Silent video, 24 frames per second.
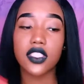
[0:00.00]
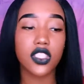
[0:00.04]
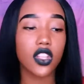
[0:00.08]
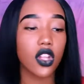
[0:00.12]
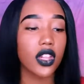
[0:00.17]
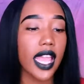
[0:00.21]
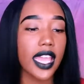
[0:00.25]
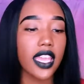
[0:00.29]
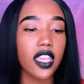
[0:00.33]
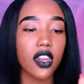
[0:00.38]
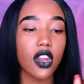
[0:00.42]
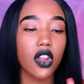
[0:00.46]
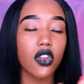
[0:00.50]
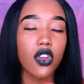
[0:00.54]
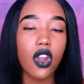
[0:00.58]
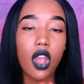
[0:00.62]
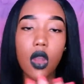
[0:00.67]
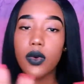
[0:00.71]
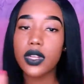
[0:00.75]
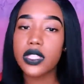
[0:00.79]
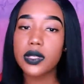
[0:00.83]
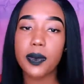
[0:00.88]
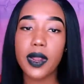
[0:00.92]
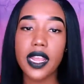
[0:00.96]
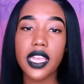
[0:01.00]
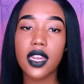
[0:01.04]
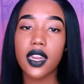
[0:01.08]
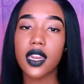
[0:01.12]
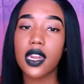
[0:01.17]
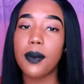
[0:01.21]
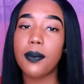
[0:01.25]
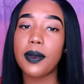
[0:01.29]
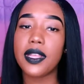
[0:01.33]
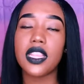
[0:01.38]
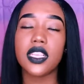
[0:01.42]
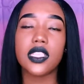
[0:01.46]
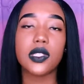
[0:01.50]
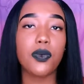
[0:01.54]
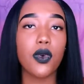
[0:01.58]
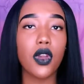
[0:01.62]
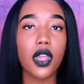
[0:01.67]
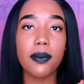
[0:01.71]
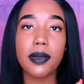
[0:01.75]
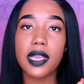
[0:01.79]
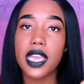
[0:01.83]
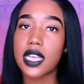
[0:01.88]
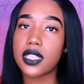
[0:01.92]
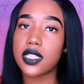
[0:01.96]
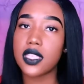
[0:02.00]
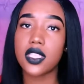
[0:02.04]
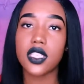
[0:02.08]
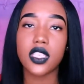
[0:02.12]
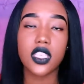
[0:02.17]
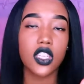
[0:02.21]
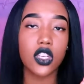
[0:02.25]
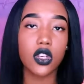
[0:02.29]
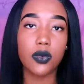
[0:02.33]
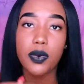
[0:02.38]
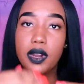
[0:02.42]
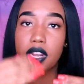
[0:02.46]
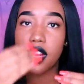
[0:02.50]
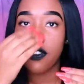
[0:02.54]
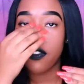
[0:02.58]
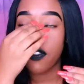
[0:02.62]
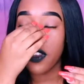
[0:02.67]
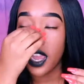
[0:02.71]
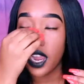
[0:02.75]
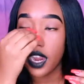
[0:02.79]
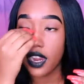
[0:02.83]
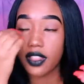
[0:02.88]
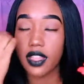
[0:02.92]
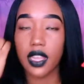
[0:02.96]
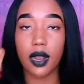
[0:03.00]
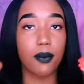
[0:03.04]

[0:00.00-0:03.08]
So like, you know, no one's breaking it up at this point because it's still pretty fair.